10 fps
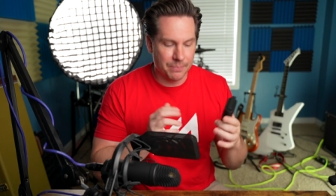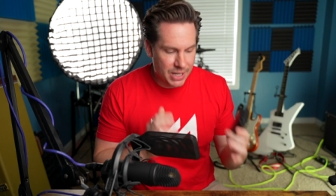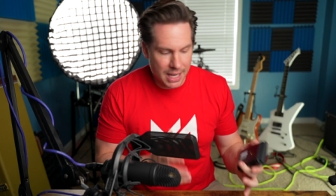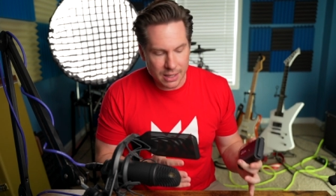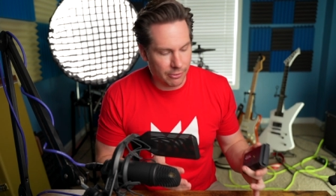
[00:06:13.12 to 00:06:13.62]

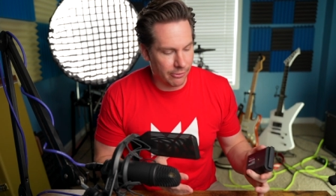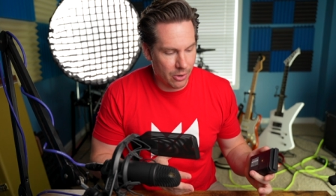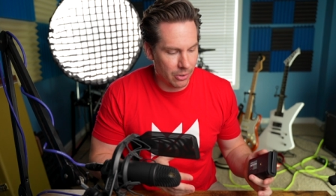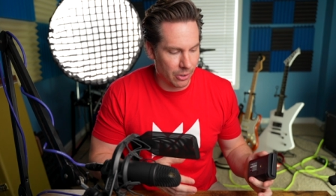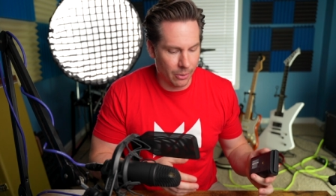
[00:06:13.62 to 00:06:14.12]
take the
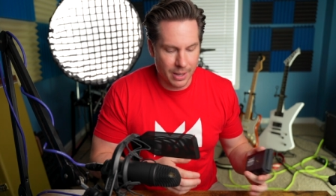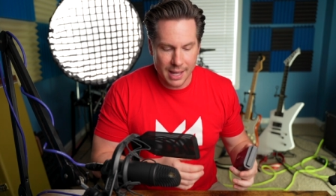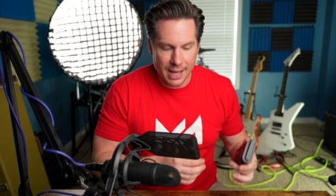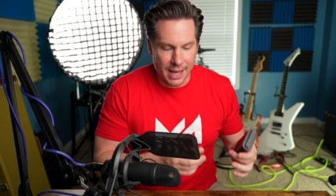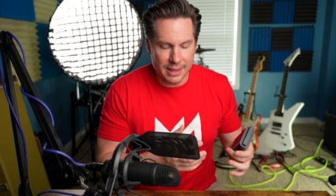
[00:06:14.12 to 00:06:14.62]
photo,
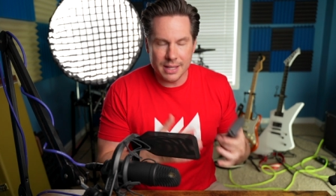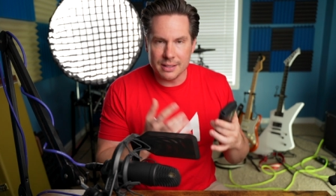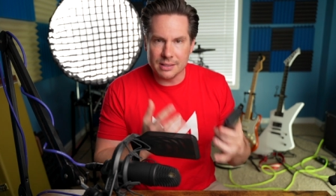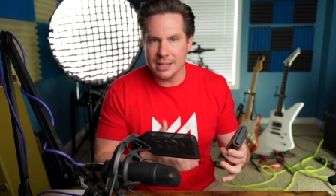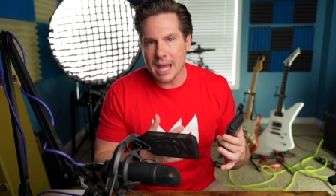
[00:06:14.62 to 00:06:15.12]
and then
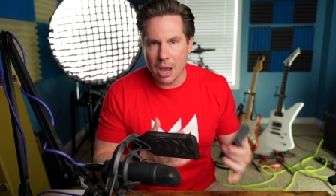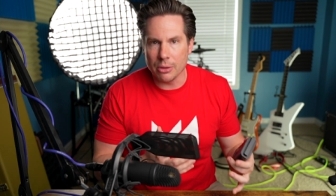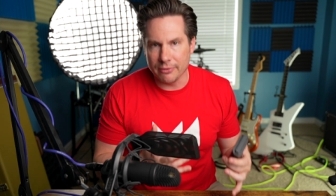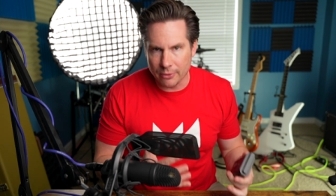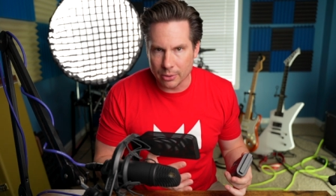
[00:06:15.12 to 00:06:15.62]
see how
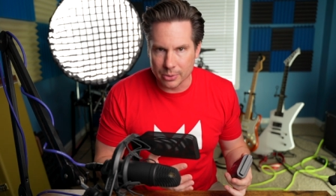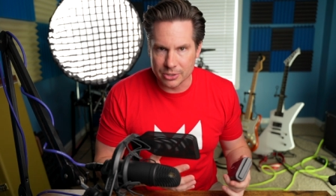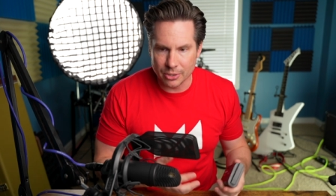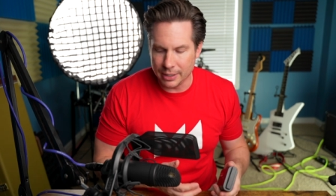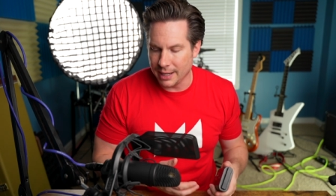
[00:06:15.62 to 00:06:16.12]
the photo was
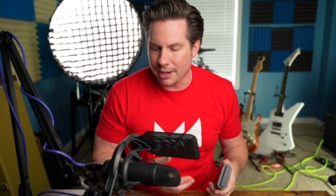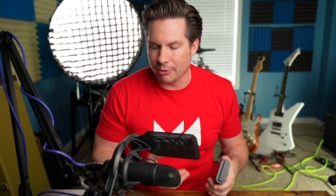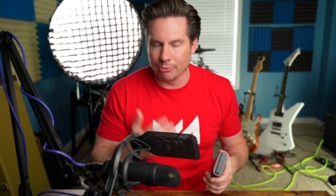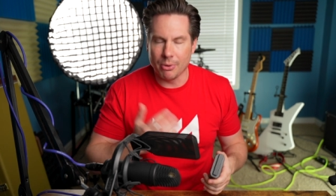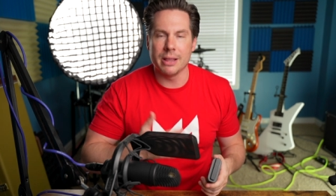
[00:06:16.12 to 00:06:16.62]
turning
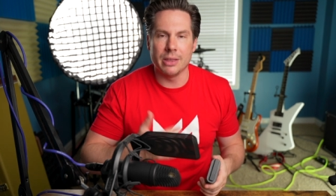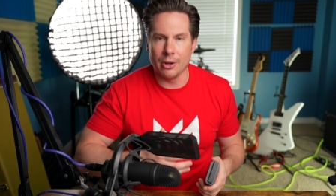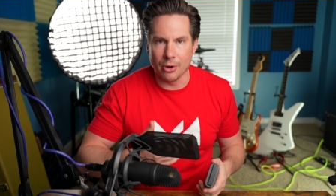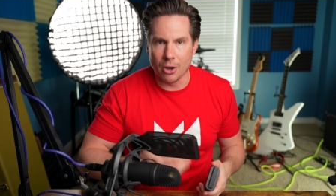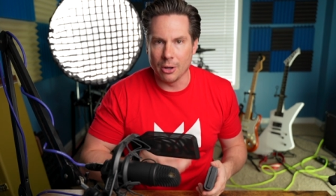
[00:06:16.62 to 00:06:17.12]
out right
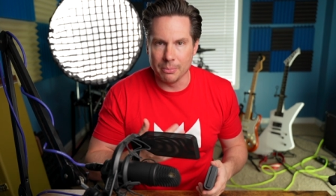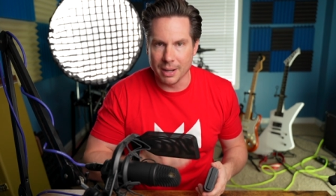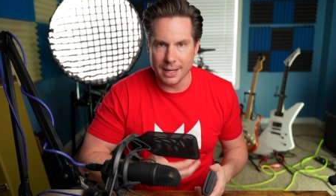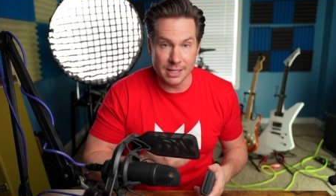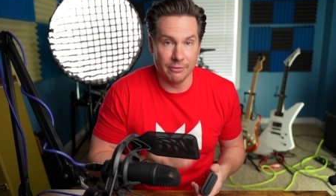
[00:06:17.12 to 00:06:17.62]
there on
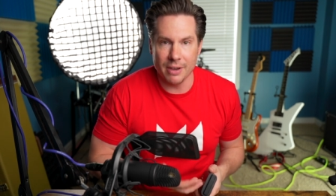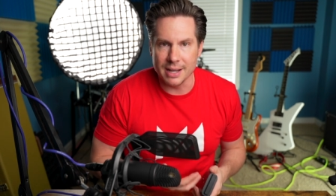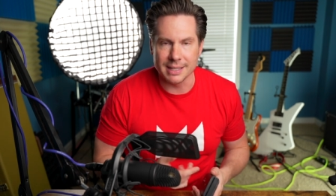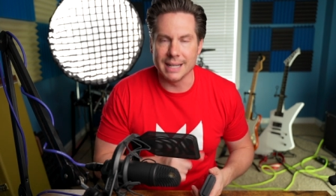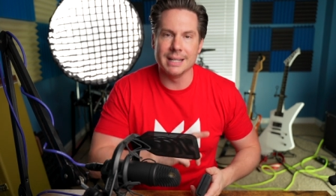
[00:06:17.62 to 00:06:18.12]
my
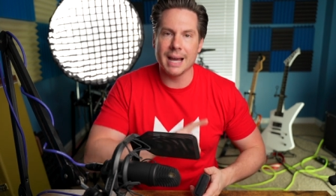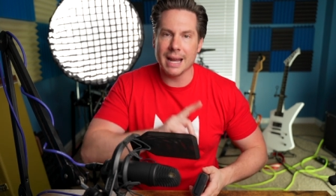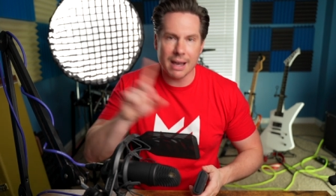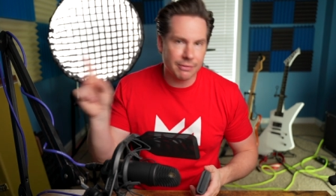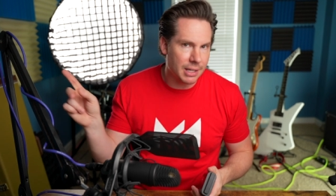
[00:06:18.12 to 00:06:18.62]
device. I did not
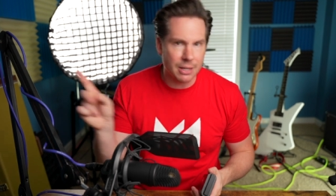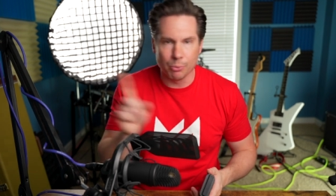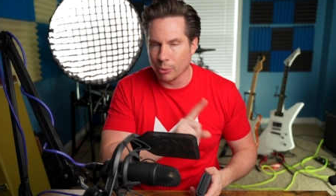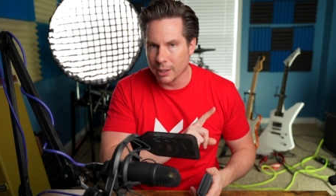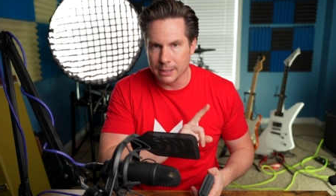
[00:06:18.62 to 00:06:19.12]
have to keep
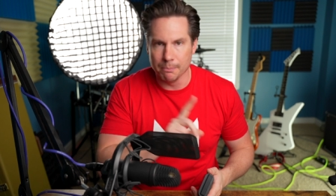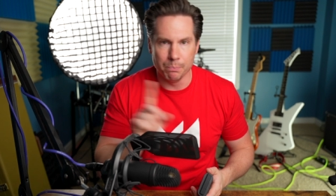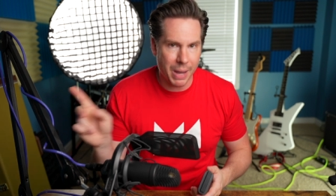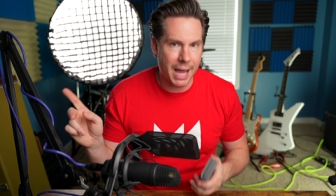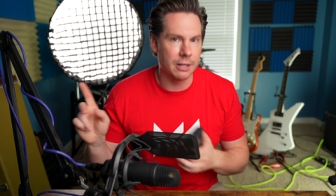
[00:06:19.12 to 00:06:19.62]
running
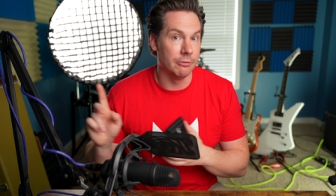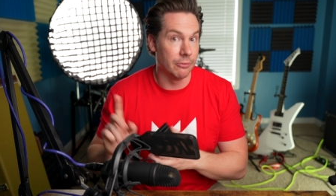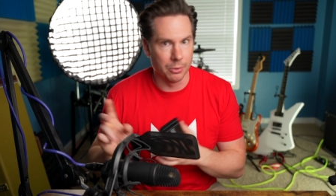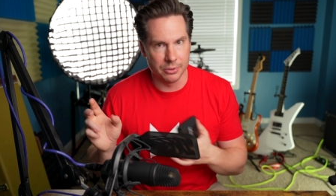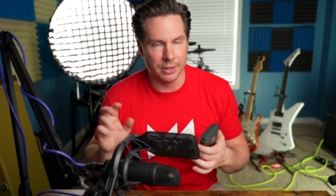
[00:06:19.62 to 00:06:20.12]
back and
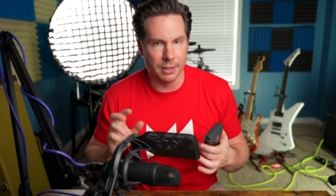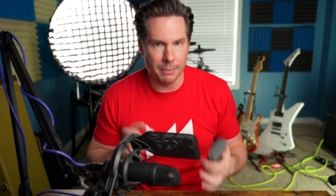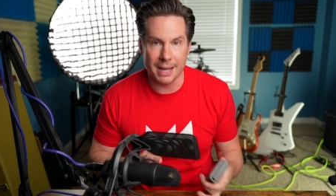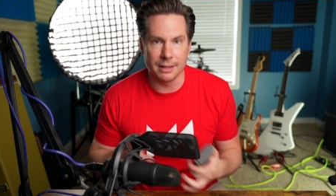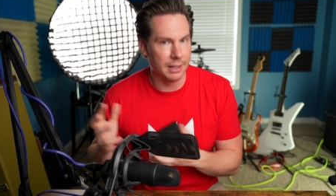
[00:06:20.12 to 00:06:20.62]
forth to the
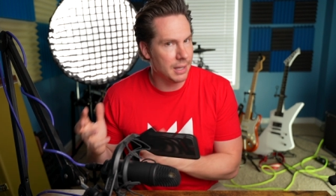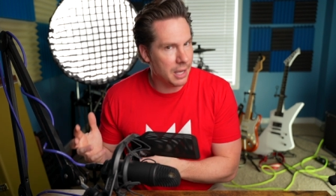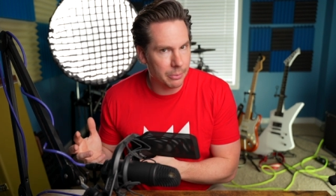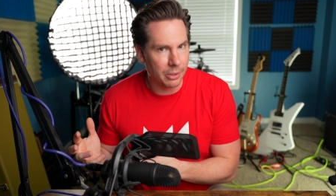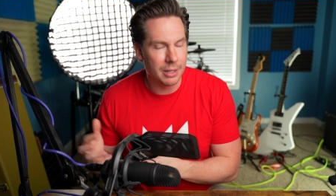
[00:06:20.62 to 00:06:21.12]
back of the
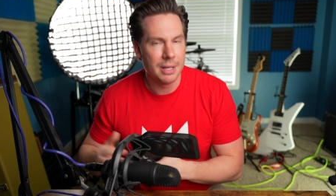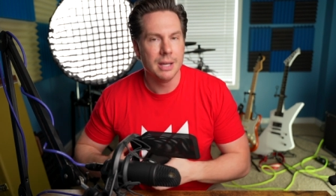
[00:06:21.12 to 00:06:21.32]
camera